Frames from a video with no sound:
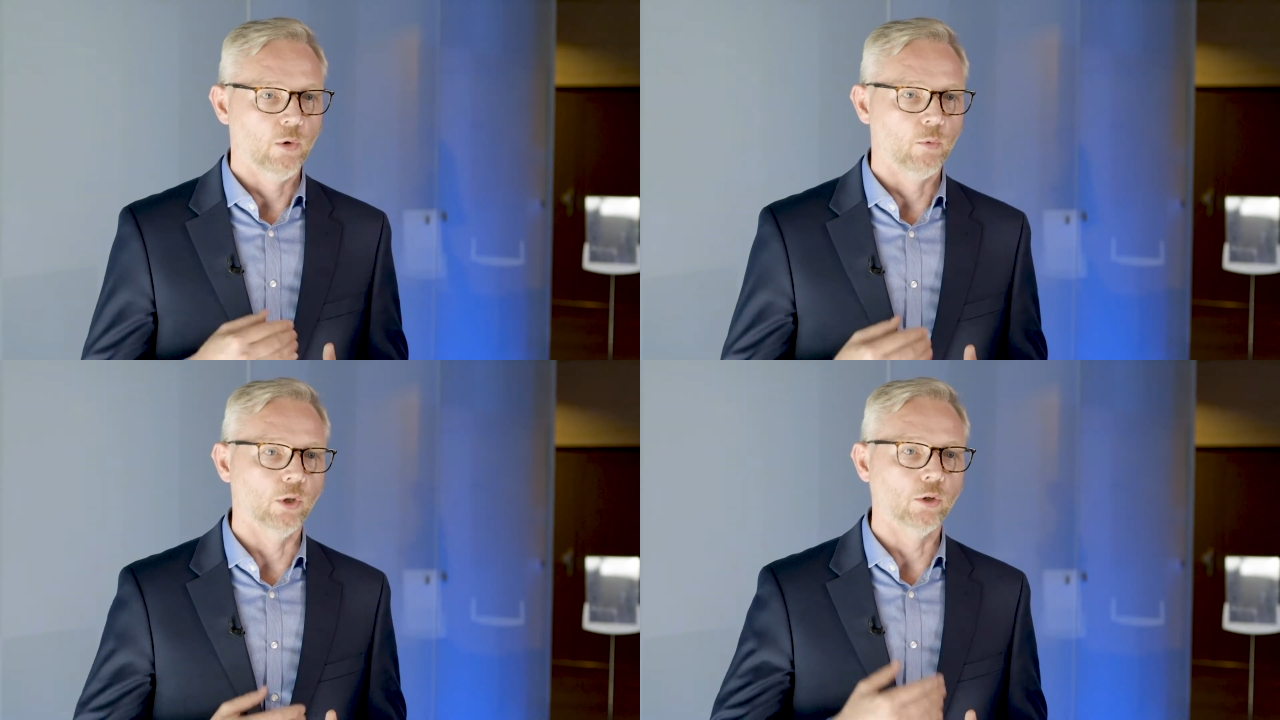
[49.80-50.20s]

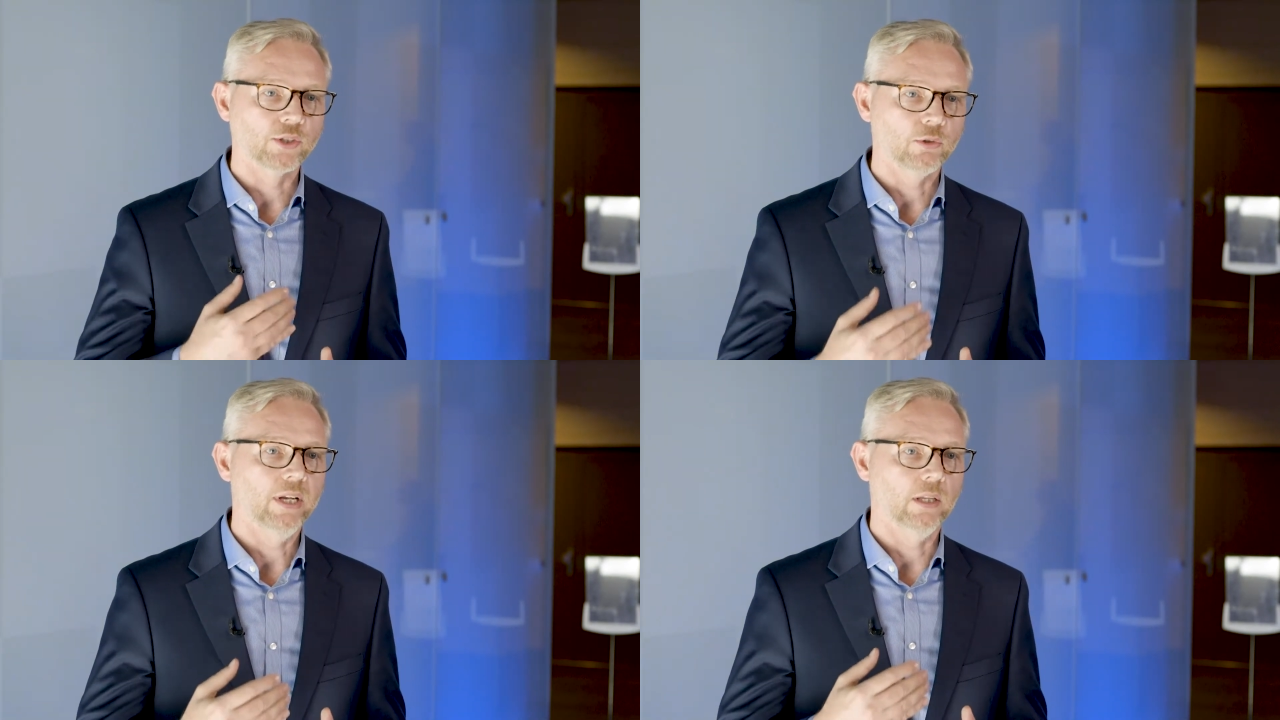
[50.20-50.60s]
will
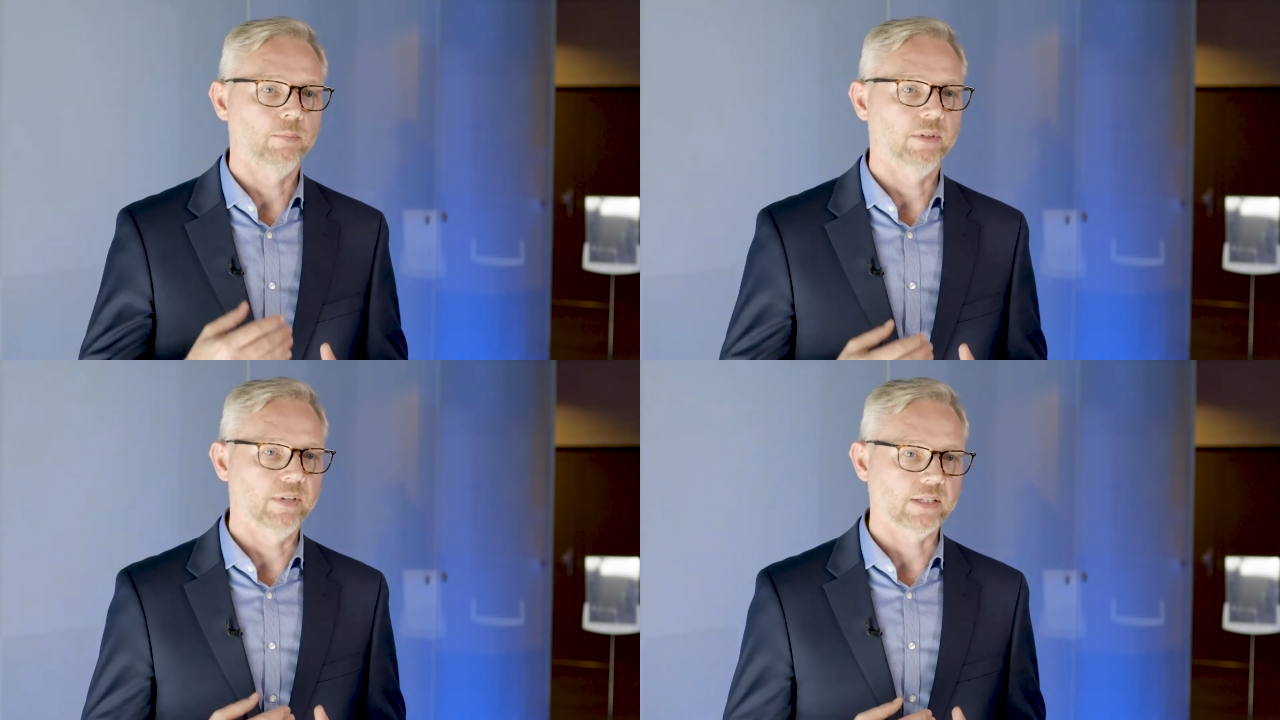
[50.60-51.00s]
also
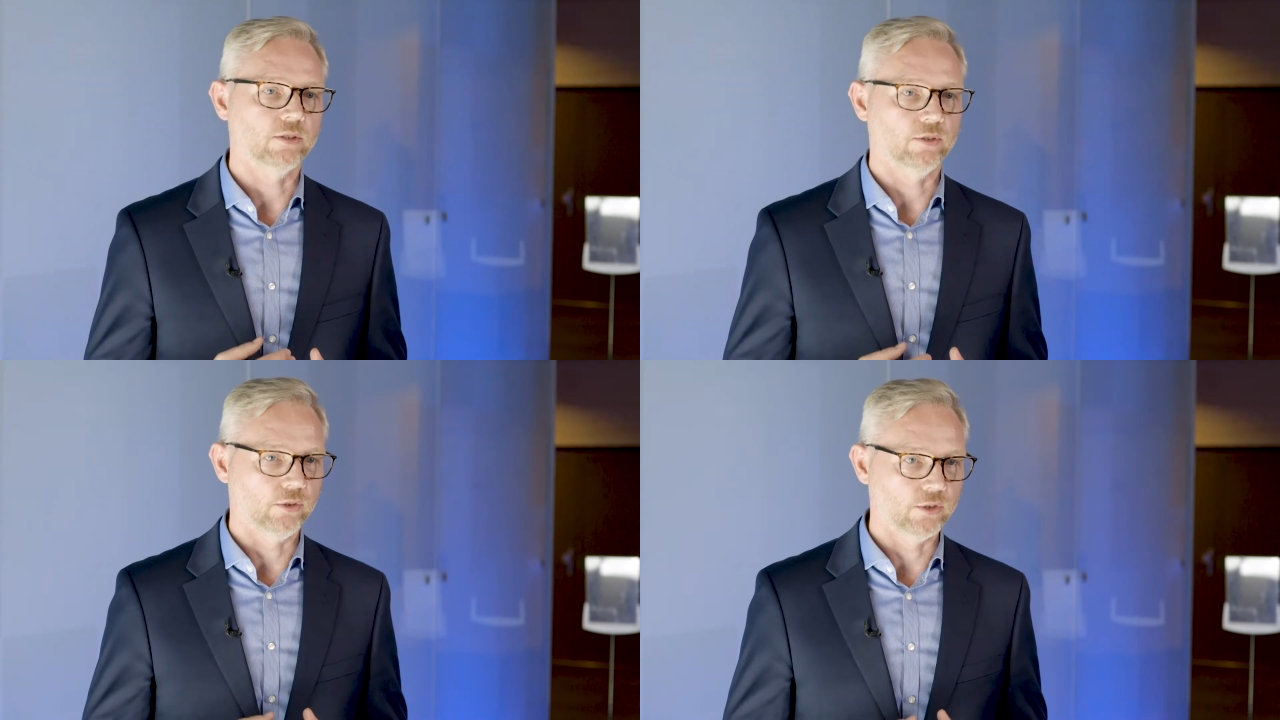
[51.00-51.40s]
help
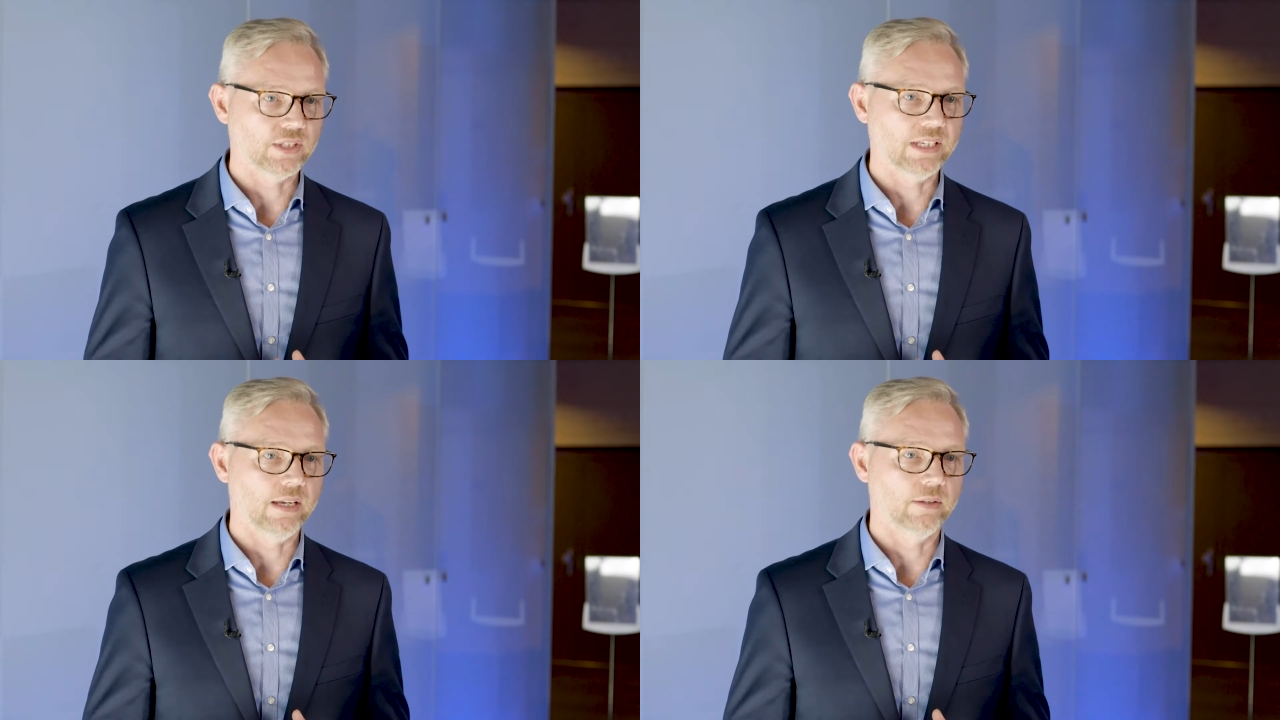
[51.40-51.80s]
investors
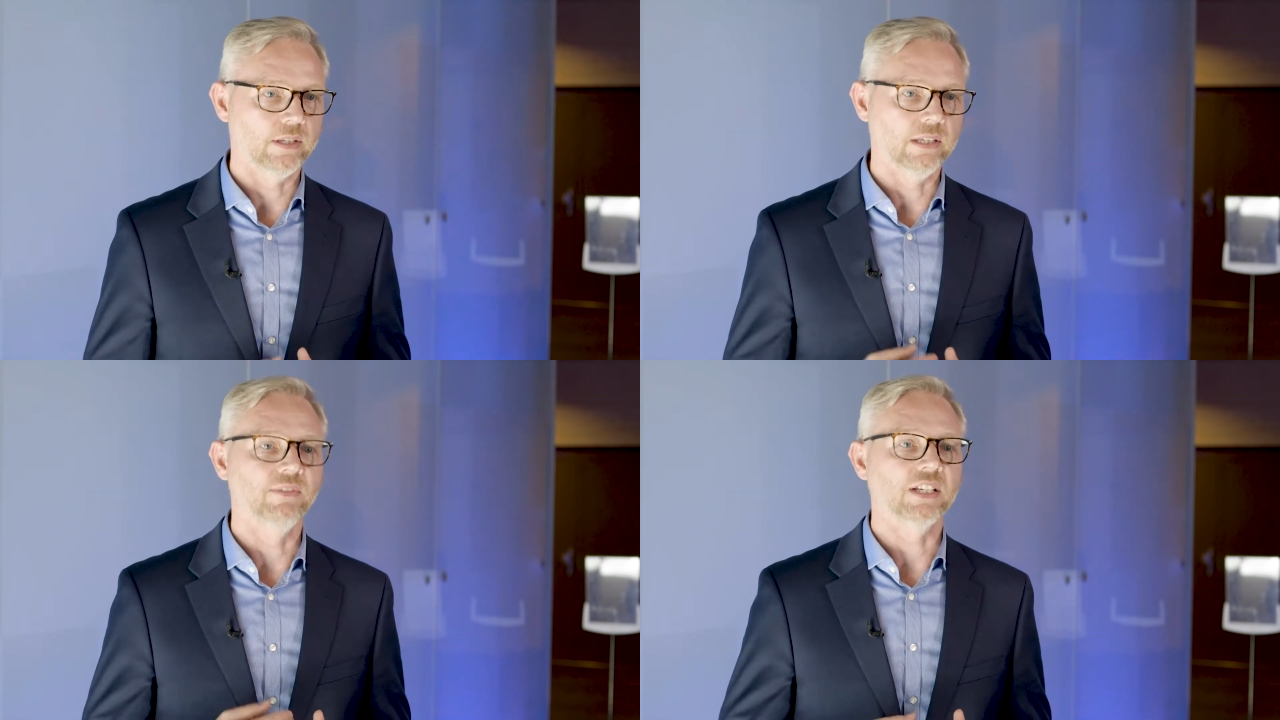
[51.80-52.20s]
understand
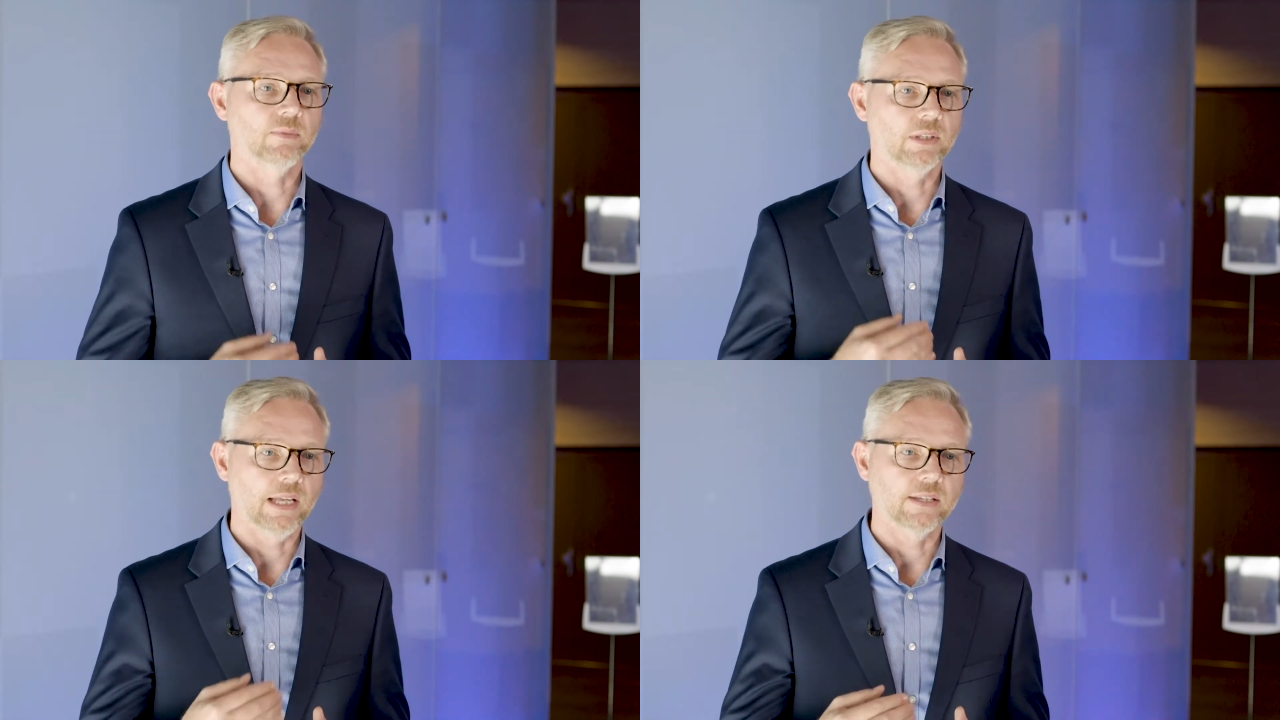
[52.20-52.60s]
the
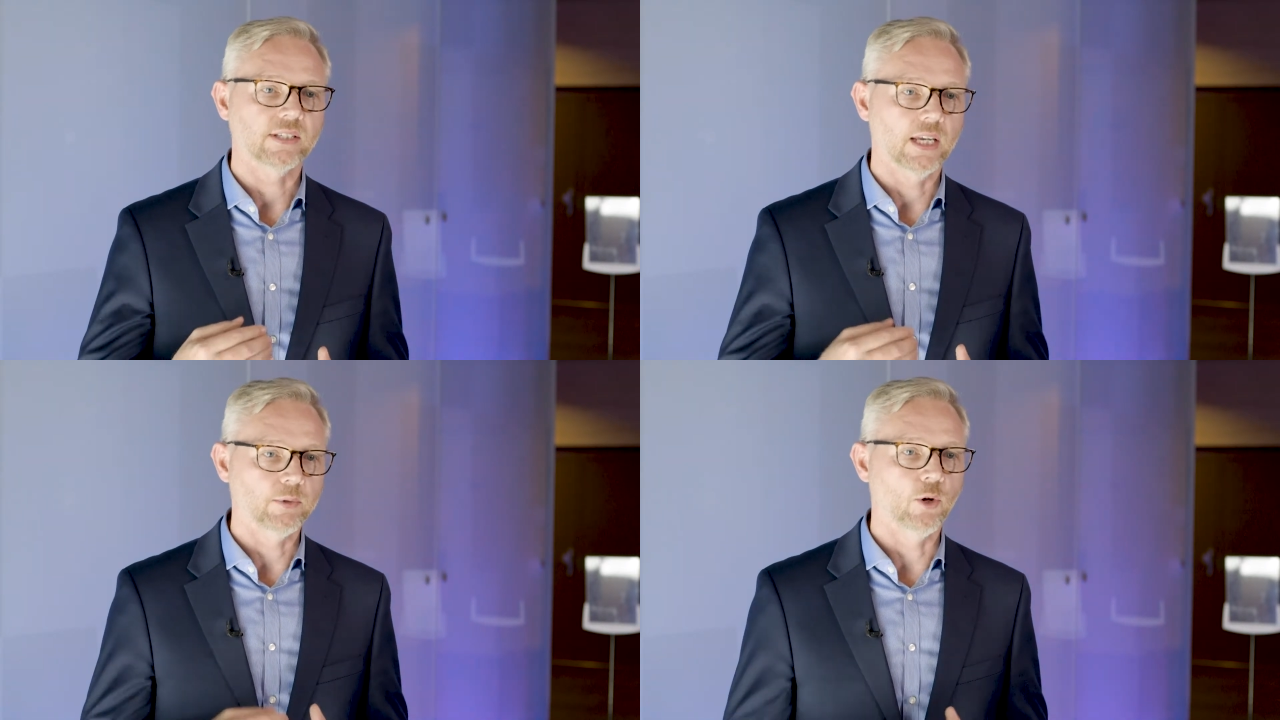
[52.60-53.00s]
investment
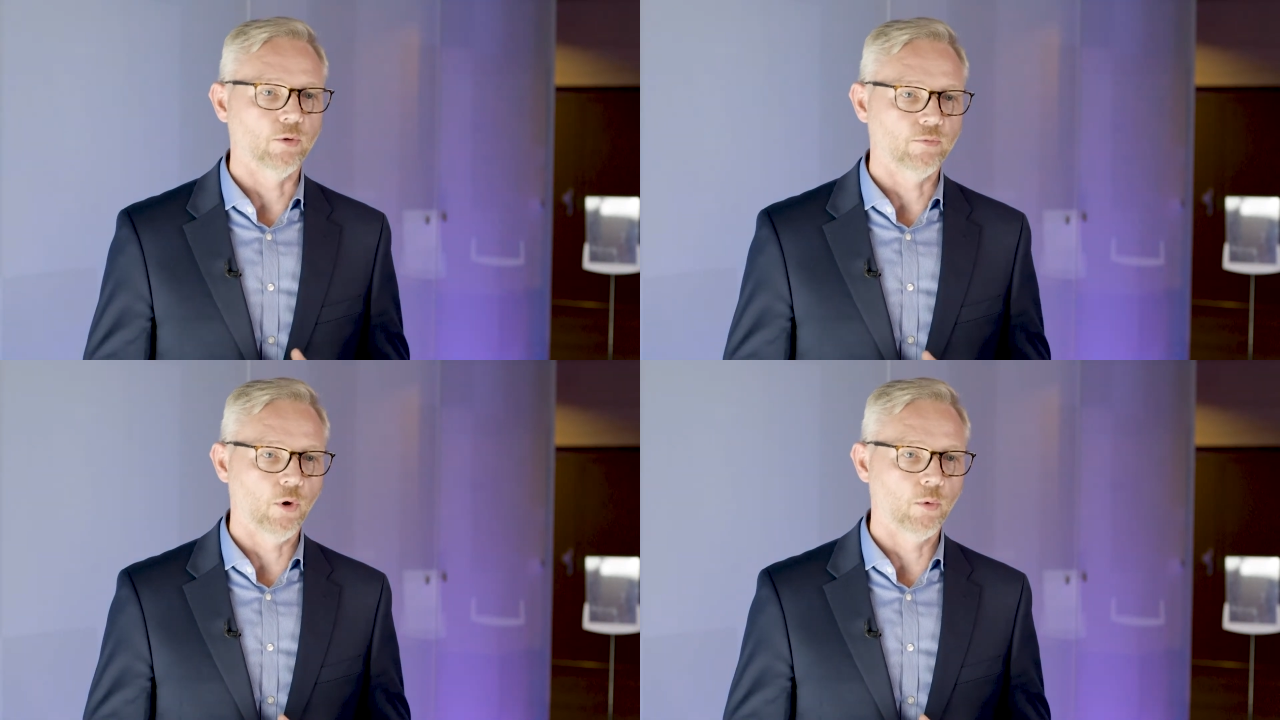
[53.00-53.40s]
landscape
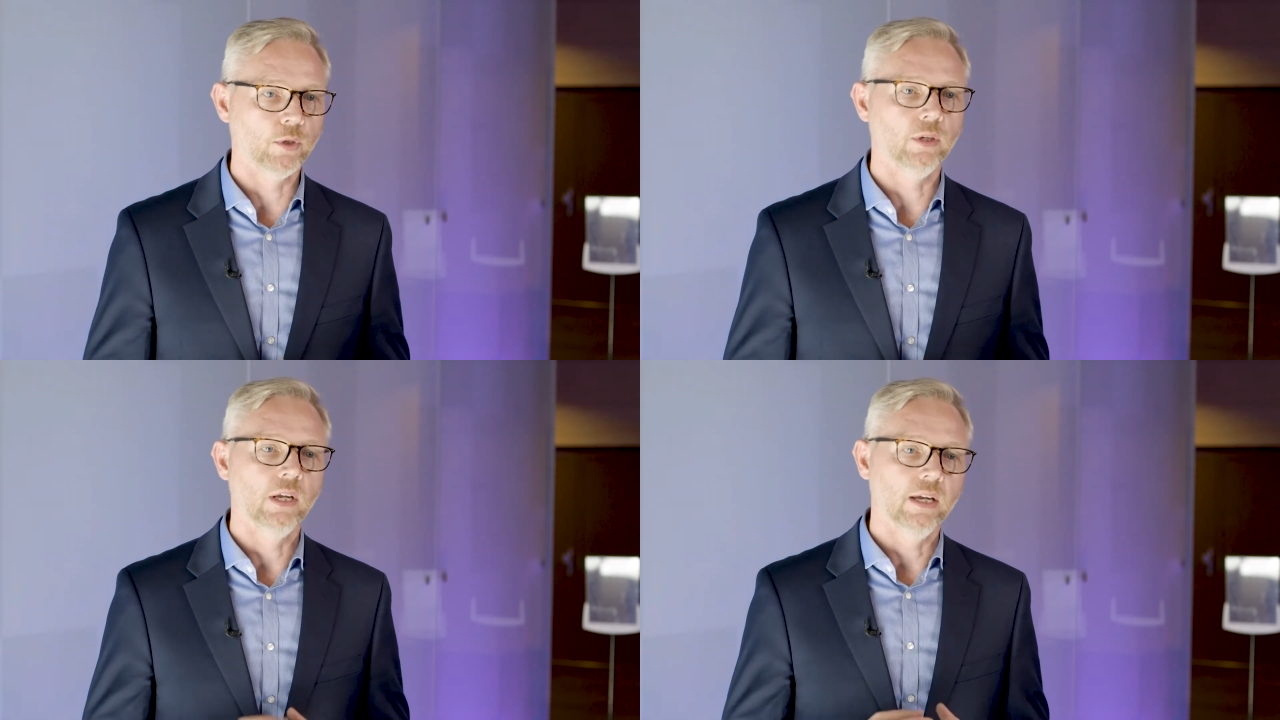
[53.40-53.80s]
going
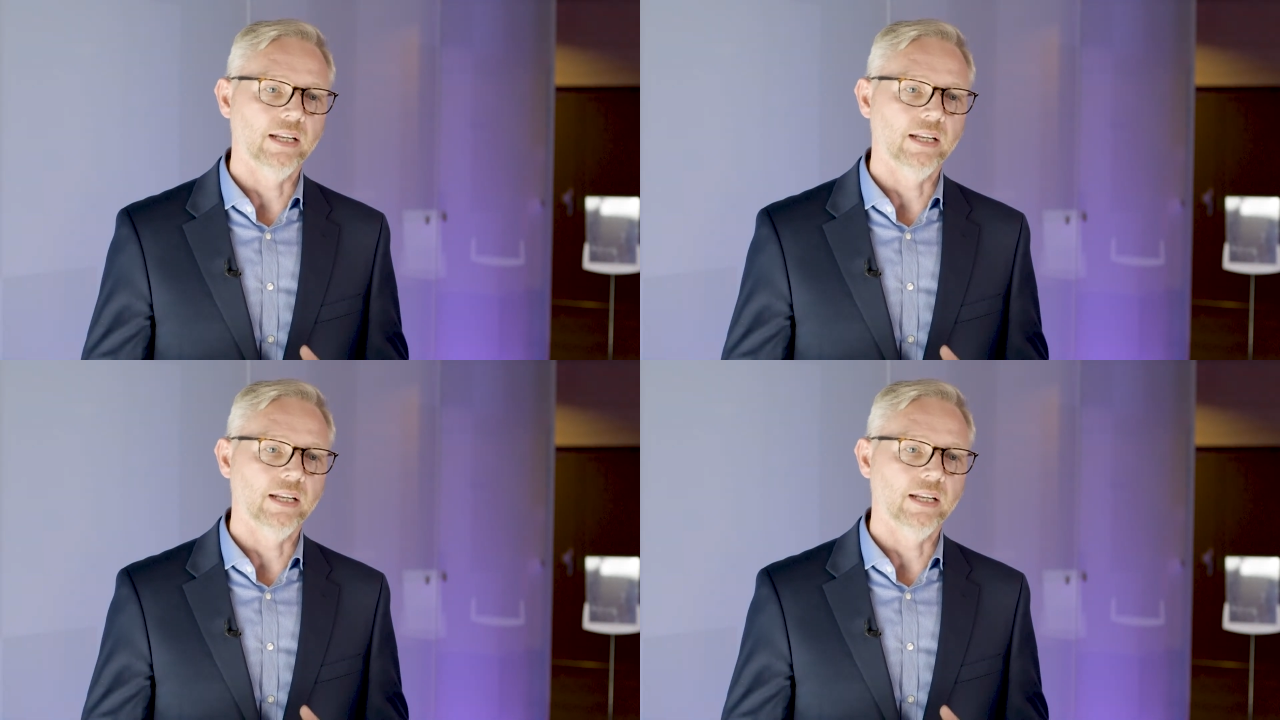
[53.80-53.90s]
forward